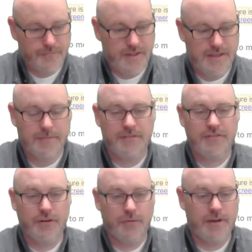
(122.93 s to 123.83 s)

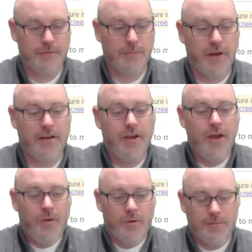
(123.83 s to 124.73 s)
image here or whatever, but
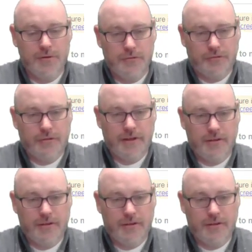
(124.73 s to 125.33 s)
what I'm going to do is click